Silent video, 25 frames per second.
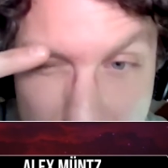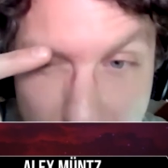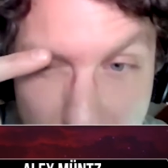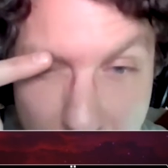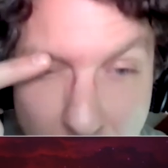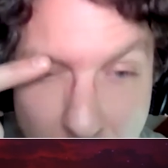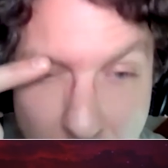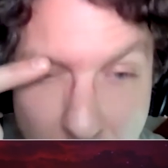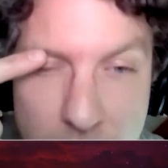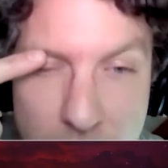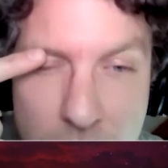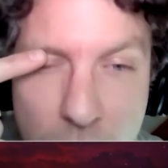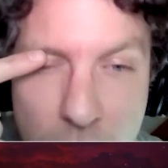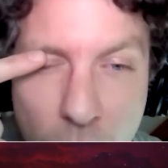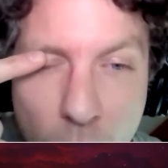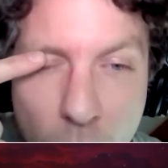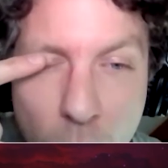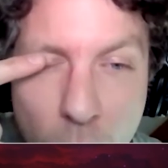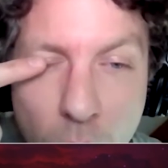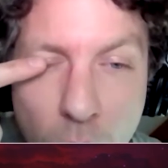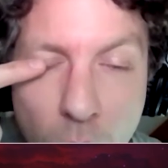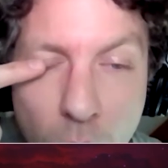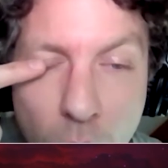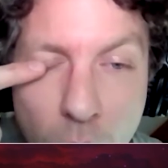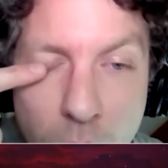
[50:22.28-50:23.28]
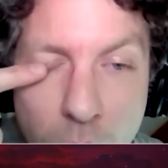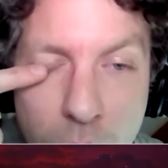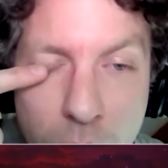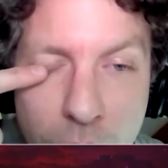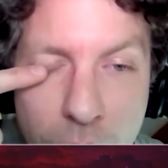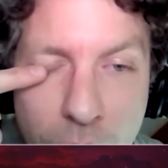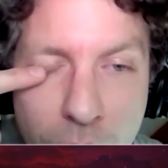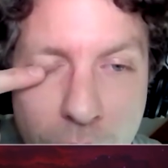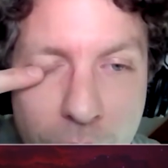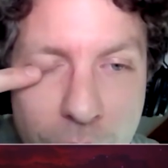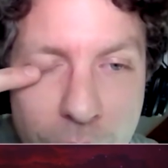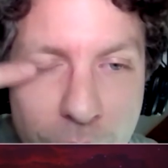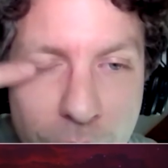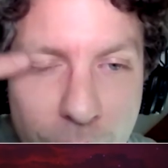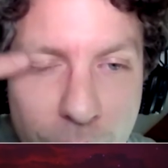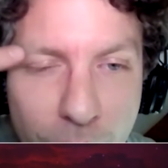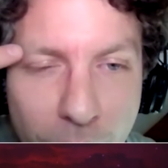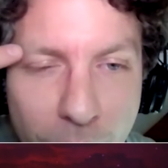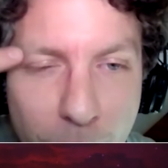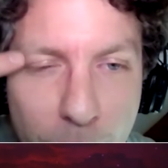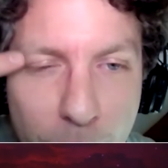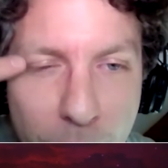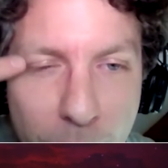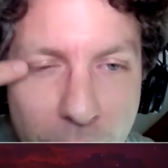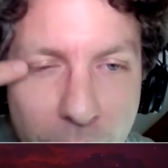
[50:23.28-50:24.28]
glands go all along your
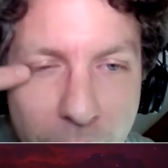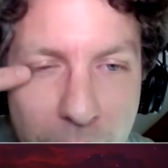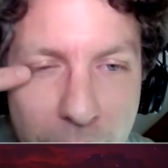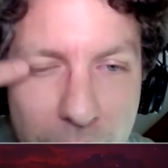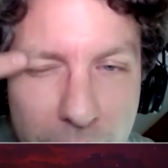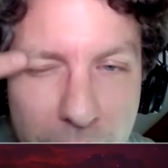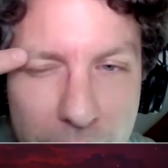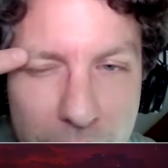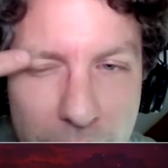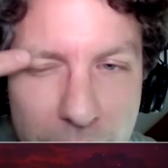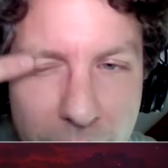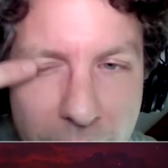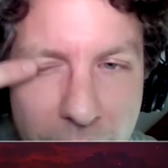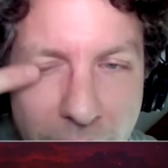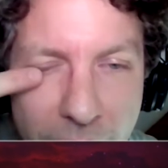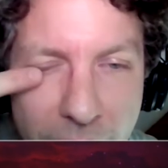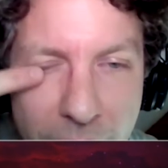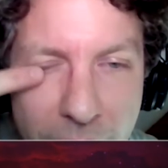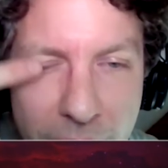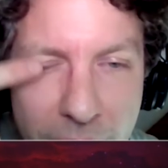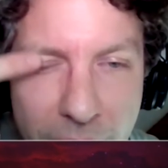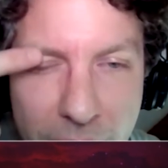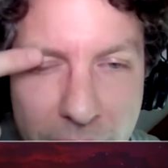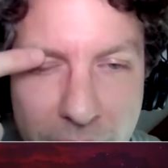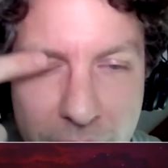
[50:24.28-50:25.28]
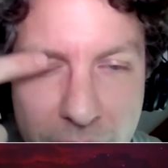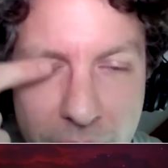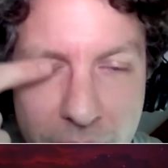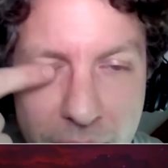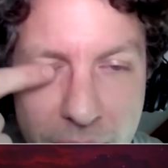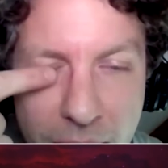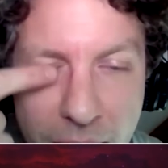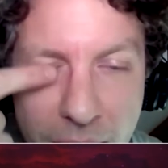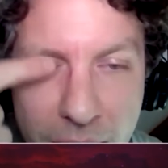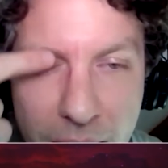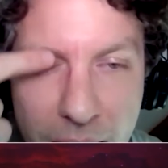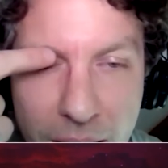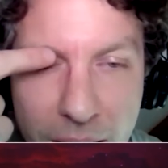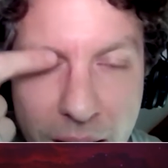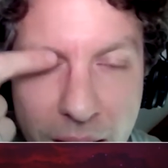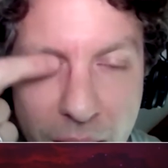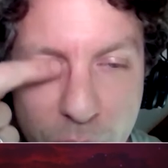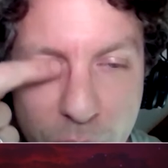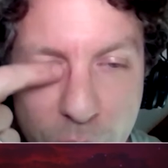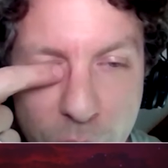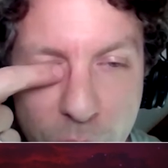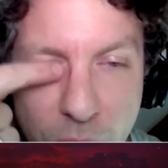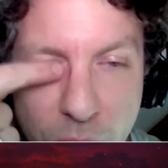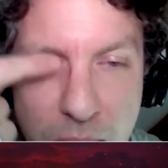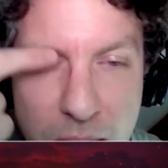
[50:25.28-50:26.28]
upper eyelid. They're kind of like
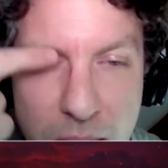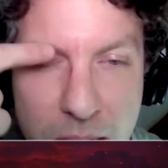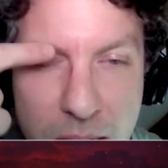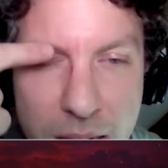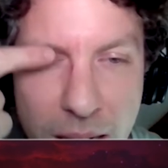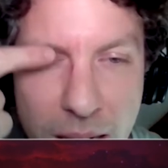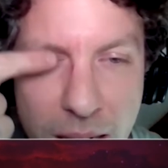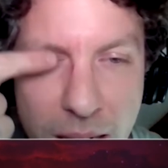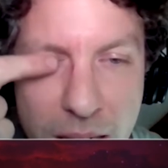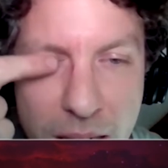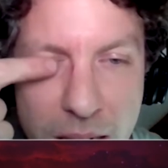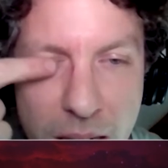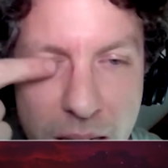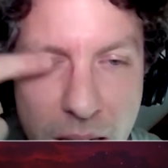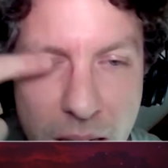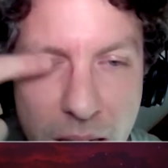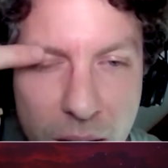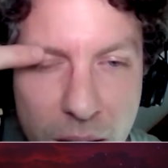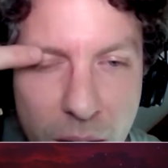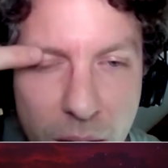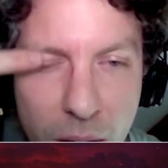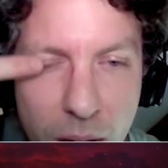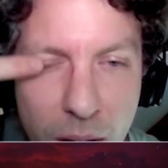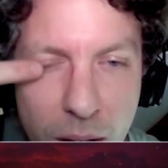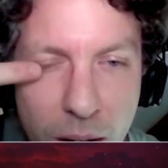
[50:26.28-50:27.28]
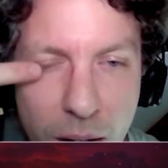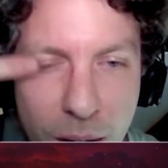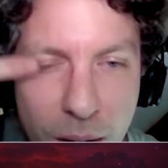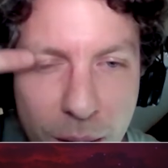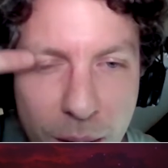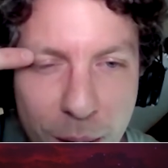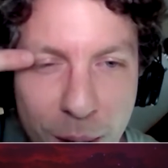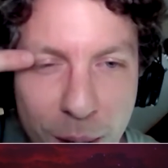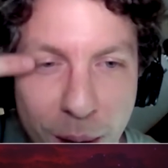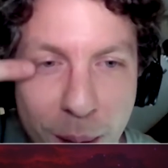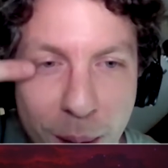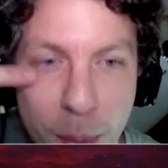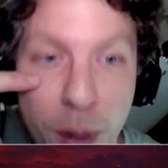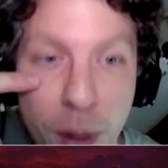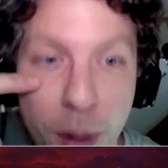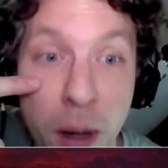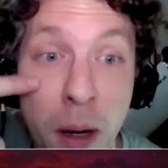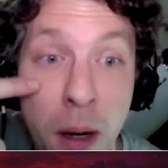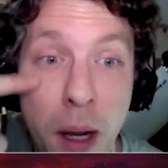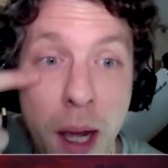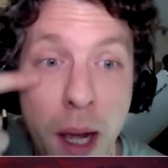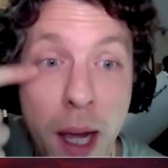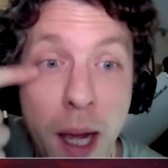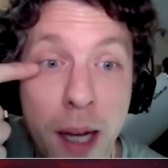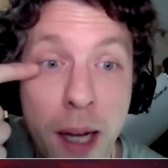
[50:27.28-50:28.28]
fins, like teeth, all along your upper
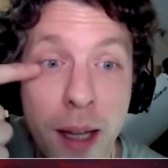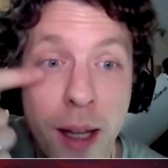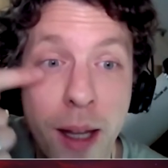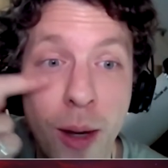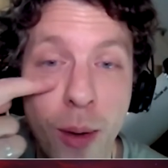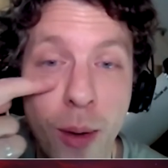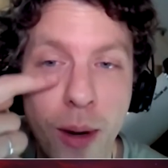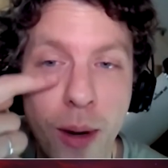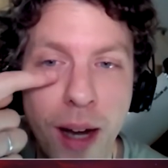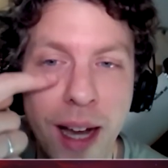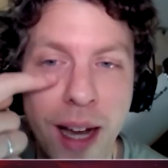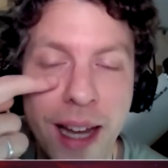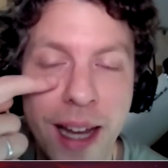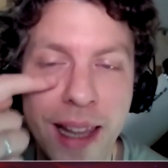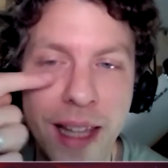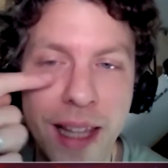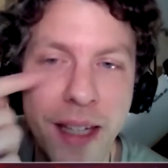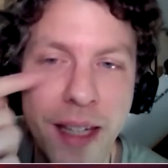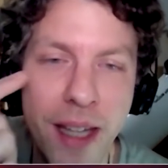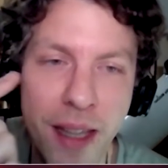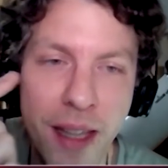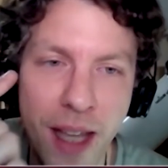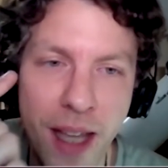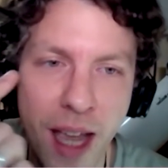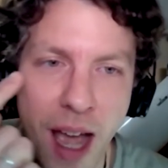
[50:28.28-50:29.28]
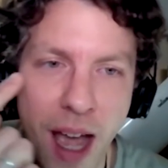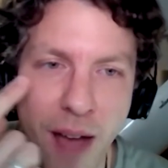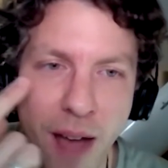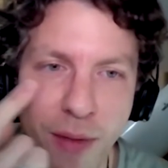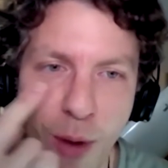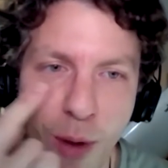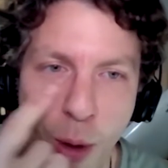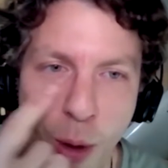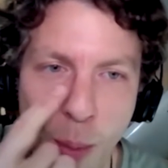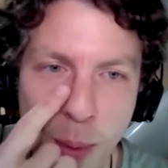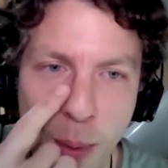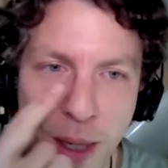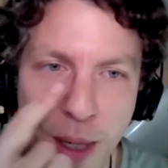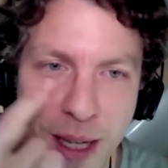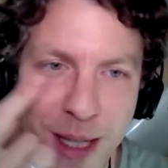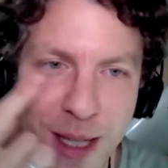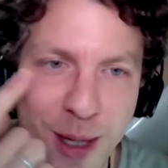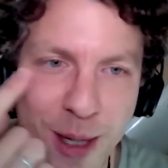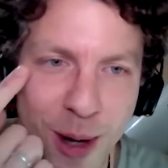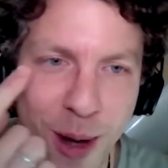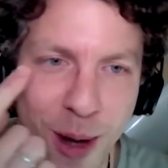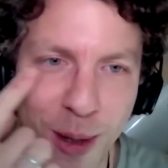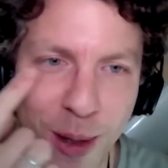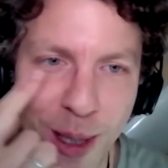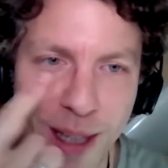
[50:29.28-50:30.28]
and lower eyelid. And they have
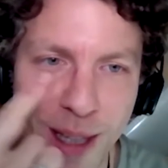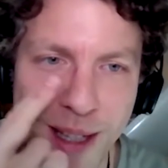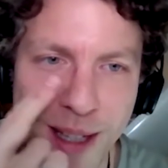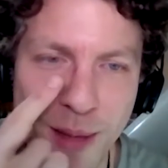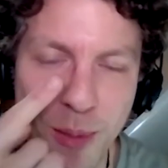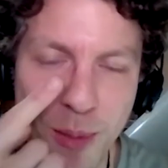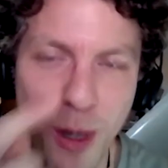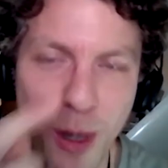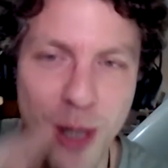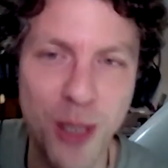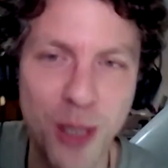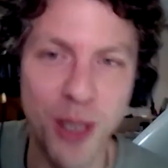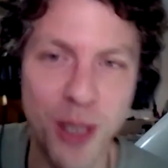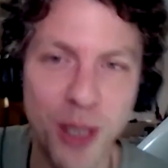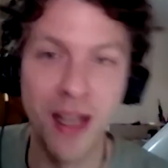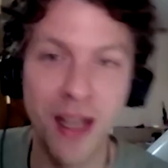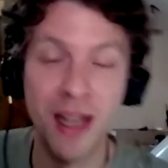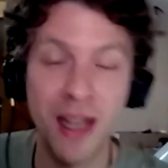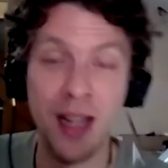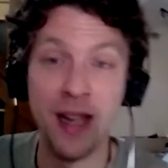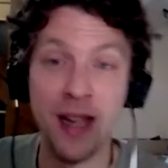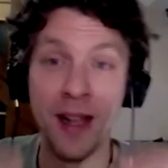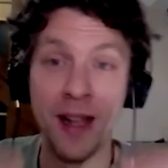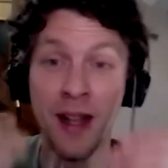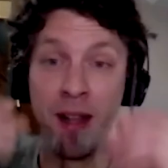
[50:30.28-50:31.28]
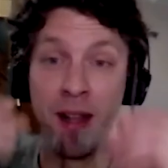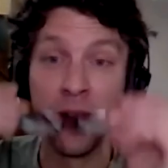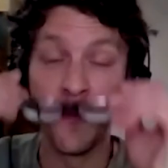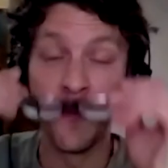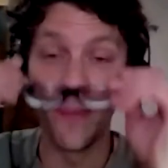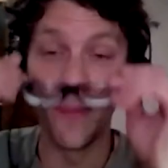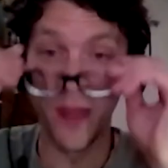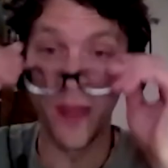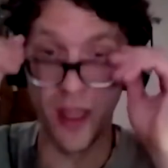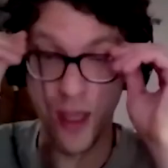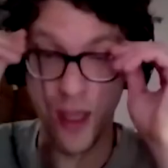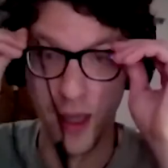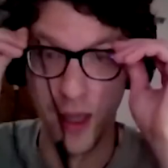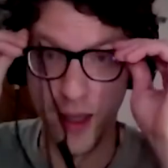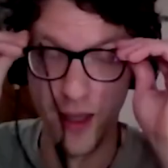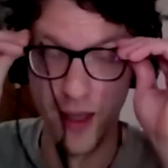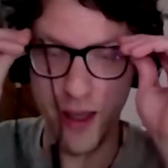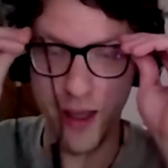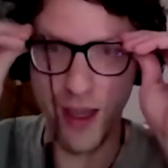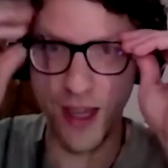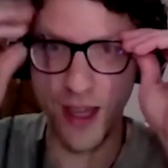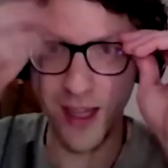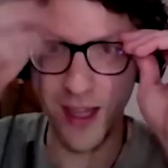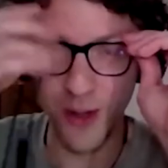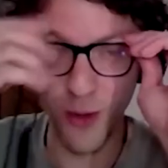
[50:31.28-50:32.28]
openings around the lid margin.
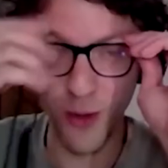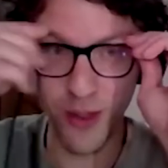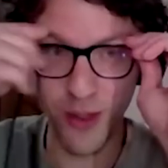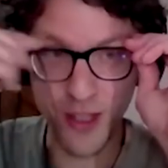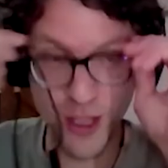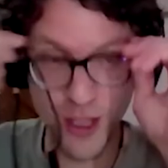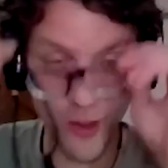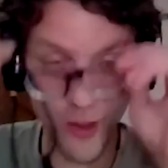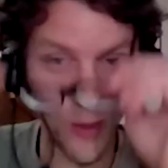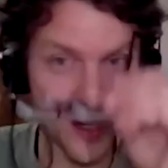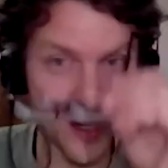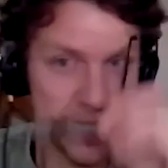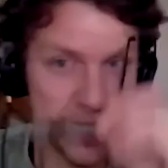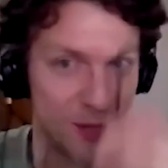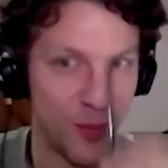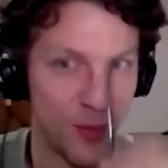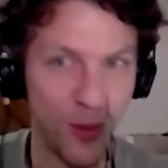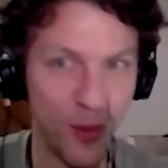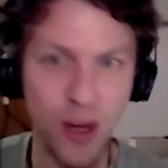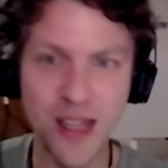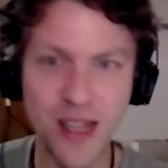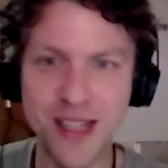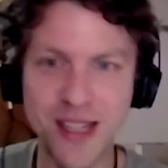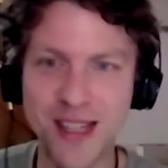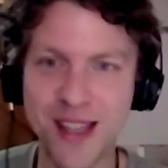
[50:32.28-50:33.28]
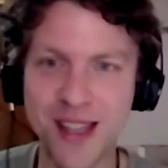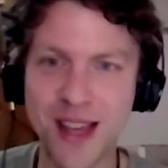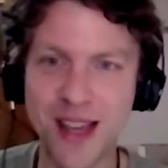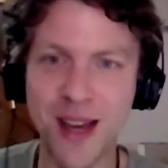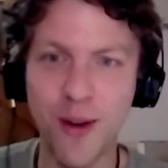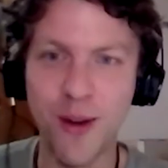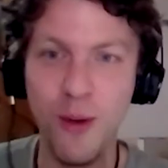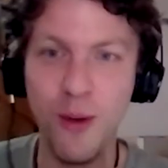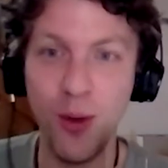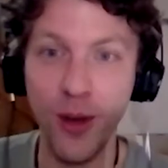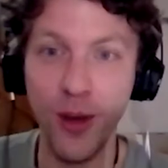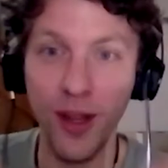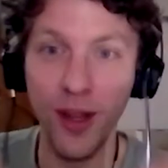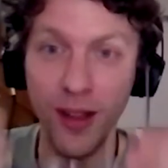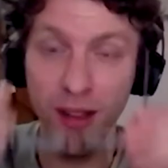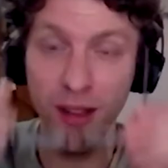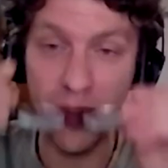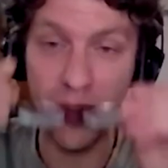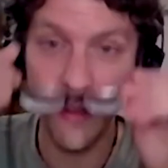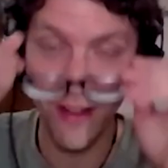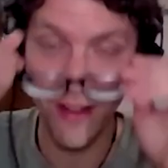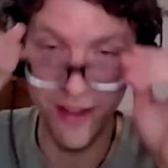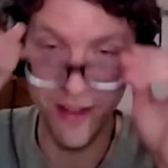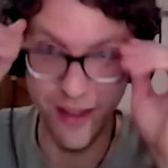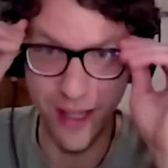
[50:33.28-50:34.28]
In order to express that
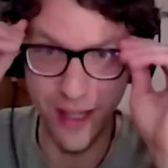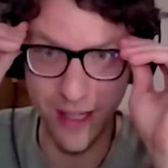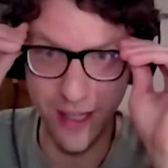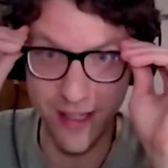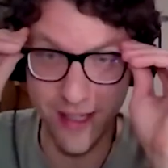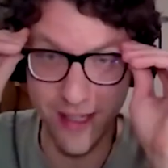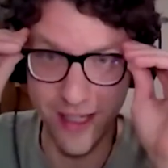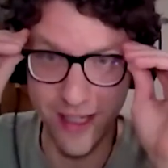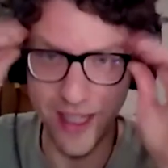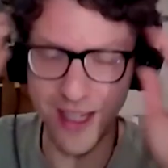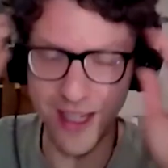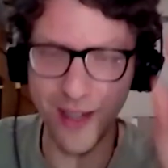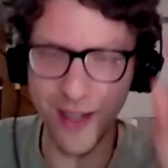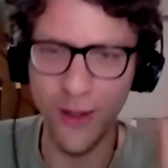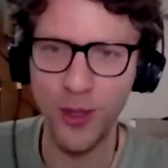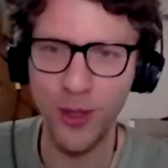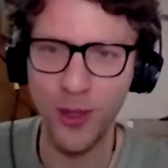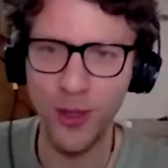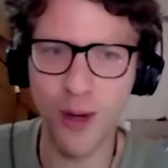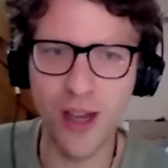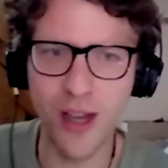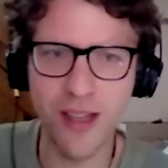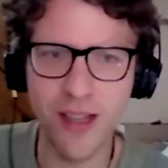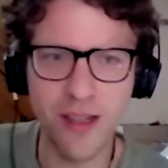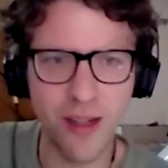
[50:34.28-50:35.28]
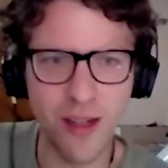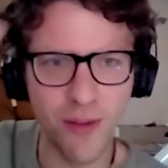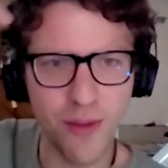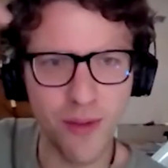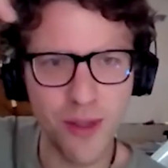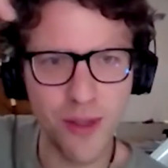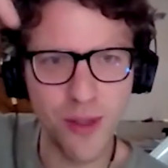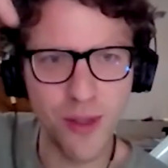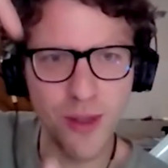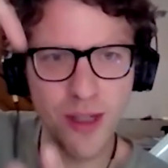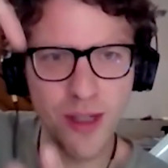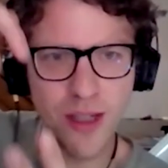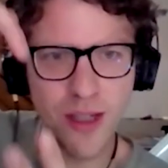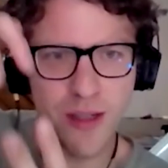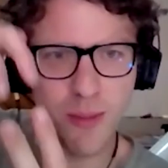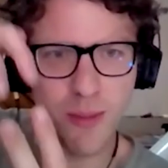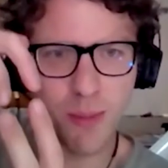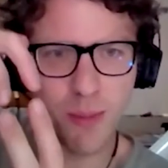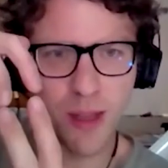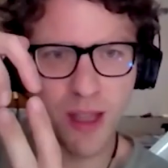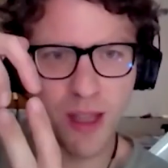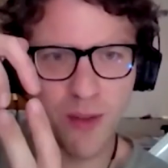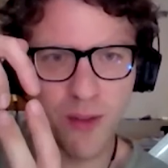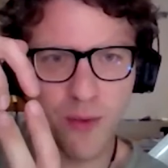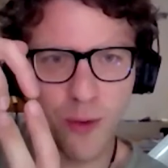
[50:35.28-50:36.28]
oil that's needed on your eye surface, you need to
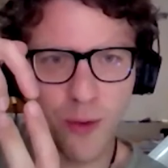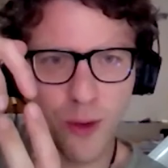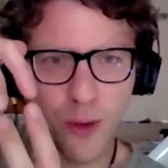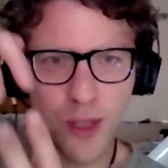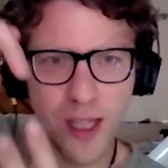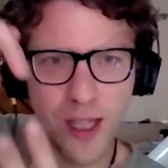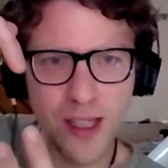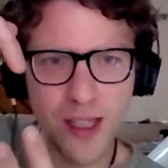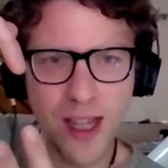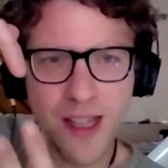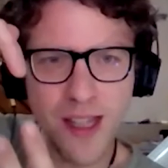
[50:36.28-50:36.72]
blink fully. And